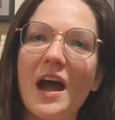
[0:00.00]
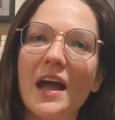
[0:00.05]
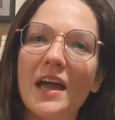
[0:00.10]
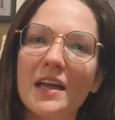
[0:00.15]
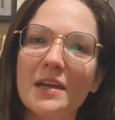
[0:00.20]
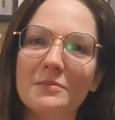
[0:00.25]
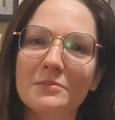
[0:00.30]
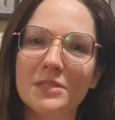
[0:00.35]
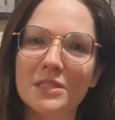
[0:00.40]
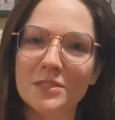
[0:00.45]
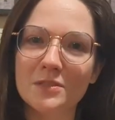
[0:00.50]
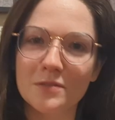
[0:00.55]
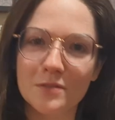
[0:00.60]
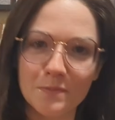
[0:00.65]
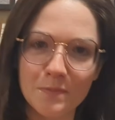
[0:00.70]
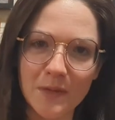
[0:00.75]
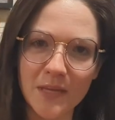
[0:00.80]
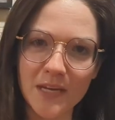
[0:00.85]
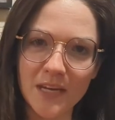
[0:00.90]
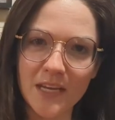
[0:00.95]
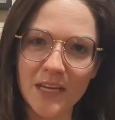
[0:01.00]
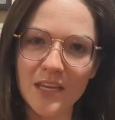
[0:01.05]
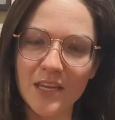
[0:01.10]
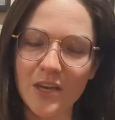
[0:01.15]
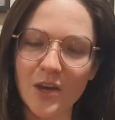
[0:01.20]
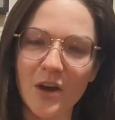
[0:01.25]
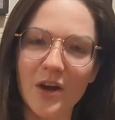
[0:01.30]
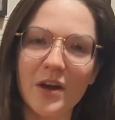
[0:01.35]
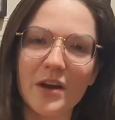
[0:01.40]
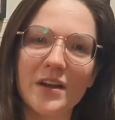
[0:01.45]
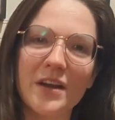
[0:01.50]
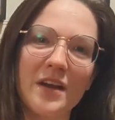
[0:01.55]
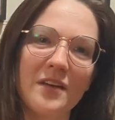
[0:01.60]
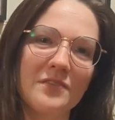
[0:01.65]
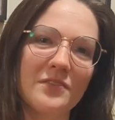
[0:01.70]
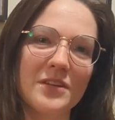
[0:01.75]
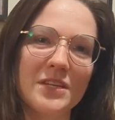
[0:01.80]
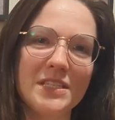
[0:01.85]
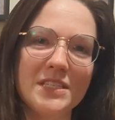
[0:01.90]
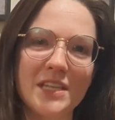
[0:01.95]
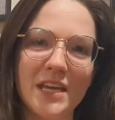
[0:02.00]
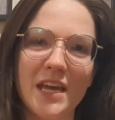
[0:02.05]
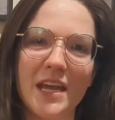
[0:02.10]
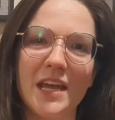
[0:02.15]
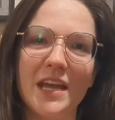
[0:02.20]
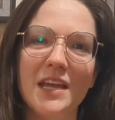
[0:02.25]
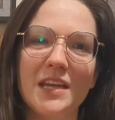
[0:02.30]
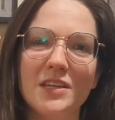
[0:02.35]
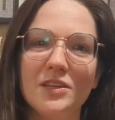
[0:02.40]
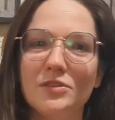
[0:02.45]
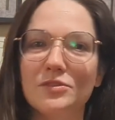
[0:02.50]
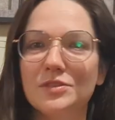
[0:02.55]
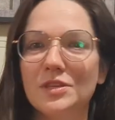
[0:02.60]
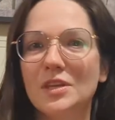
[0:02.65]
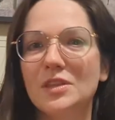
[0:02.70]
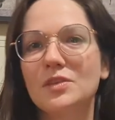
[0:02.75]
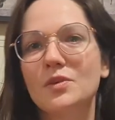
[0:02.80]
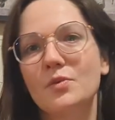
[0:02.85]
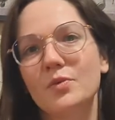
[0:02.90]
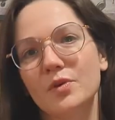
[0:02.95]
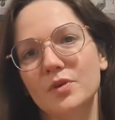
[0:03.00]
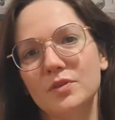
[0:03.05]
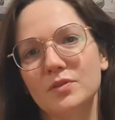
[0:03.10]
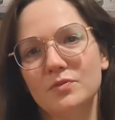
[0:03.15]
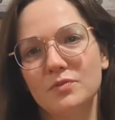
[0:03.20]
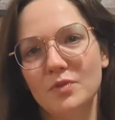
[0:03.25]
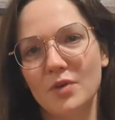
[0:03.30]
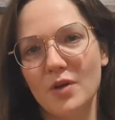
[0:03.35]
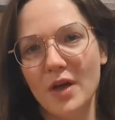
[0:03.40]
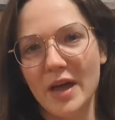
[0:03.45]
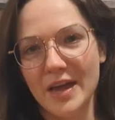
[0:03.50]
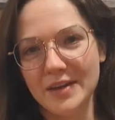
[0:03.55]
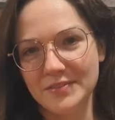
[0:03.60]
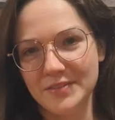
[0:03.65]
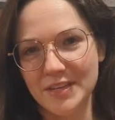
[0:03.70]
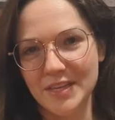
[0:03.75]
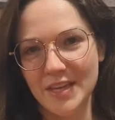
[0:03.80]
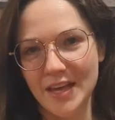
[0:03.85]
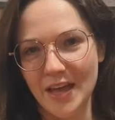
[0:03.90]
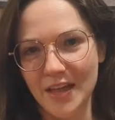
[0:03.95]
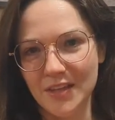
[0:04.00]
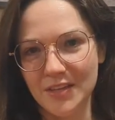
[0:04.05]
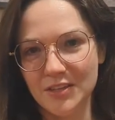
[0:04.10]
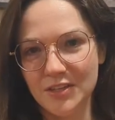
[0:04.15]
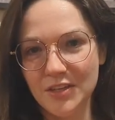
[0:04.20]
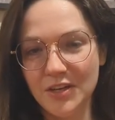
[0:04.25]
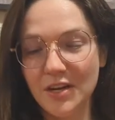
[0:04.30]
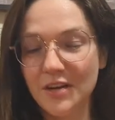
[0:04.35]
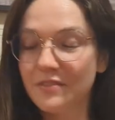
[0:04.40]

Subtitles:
I am spinning yarn every day using the World of Wool Advent Calendar.